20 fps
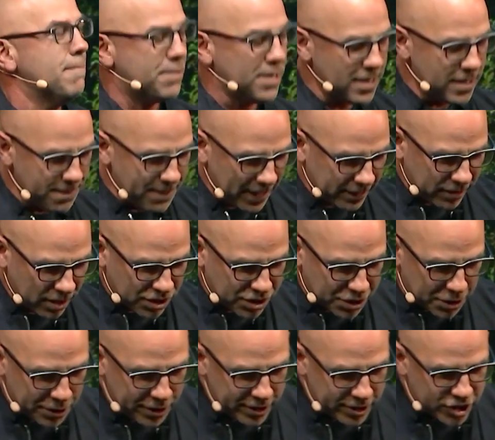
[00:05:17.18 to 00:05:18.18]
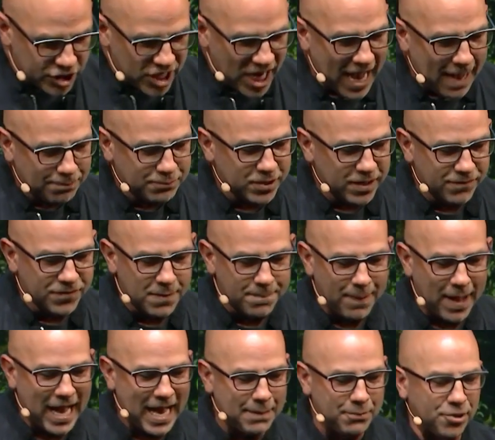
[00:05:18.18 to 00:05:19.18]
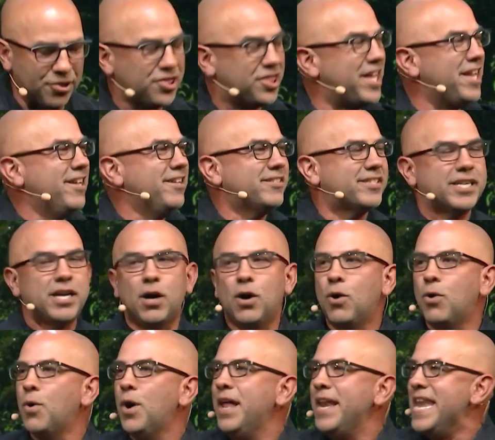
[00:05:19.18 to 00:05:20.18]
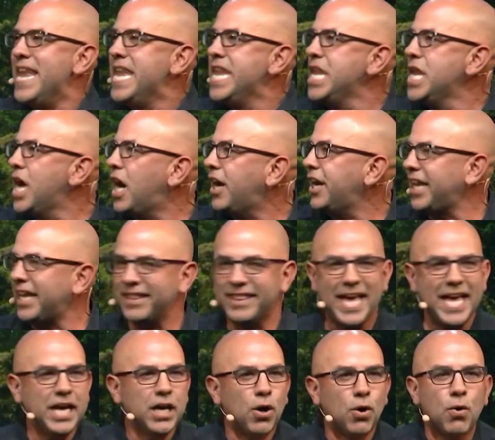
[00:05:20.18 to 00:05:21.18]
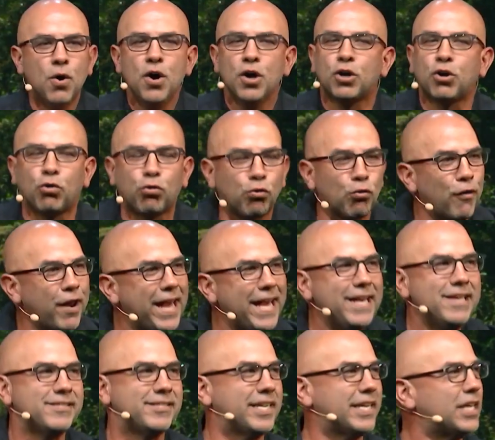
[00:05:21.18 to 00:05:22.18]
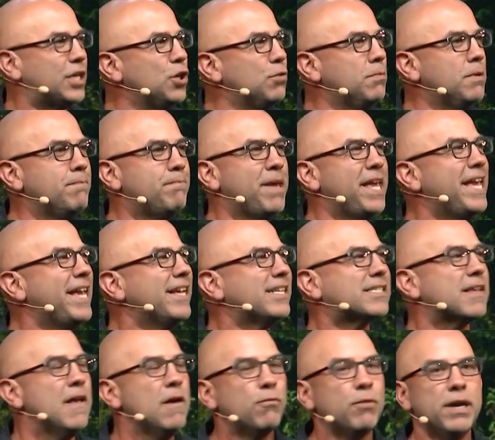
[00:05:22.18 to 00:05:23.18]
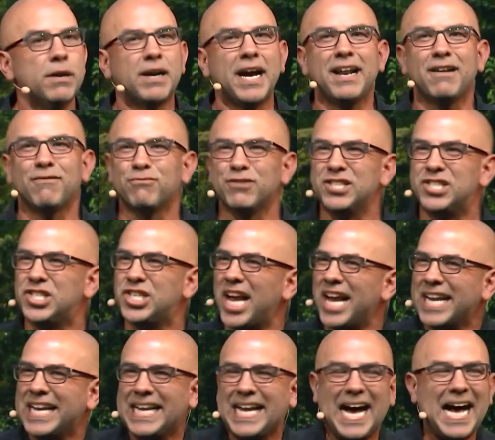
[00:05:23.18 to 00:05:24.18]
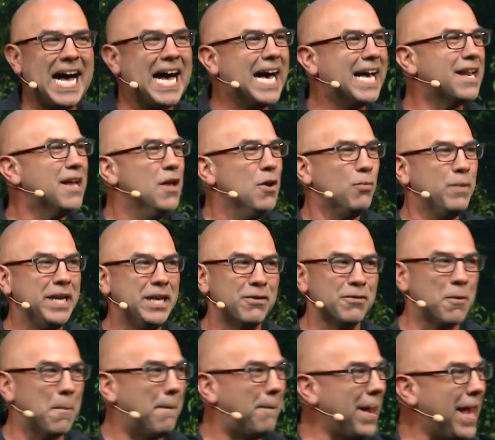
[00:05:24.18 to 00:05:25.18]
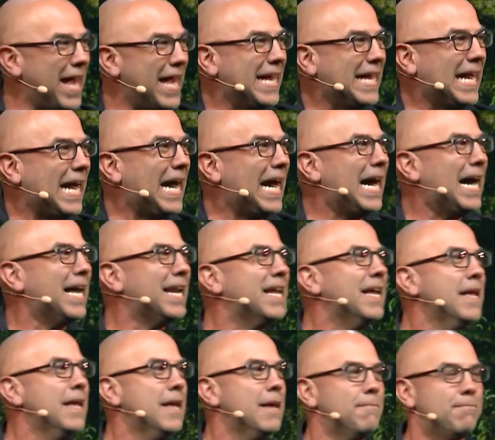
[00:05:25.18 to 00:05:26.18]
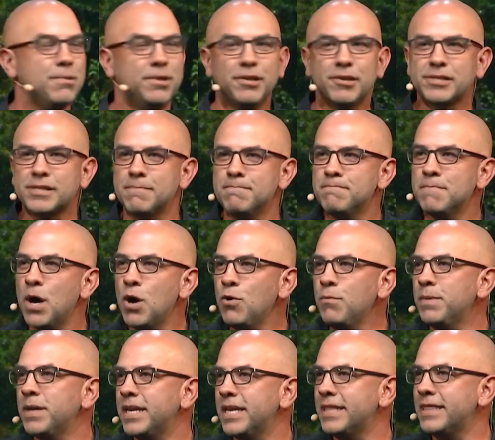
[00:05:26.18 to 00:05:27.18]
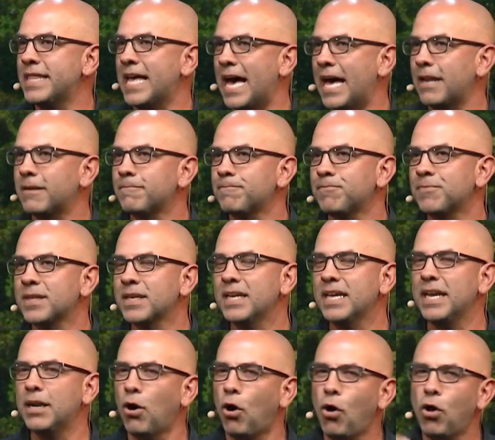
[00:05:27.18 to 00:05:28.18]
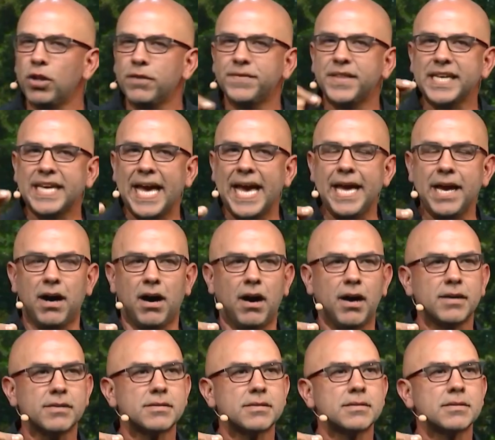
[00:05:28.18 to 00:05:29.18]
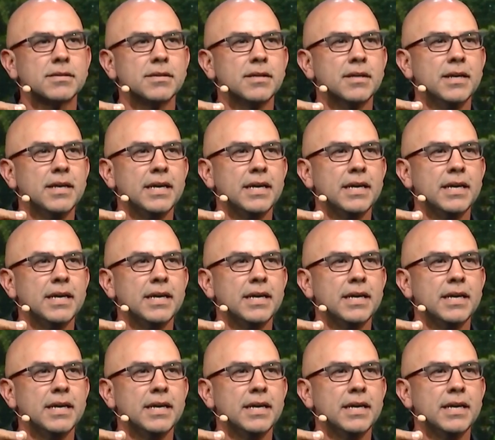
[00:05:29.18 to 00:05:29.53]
But in about the third chapter of the Bible, things go nutty. They go crazy. Human beings, we kind of reject God, we don't obey God. But there's a moment in that, in all of the chaos,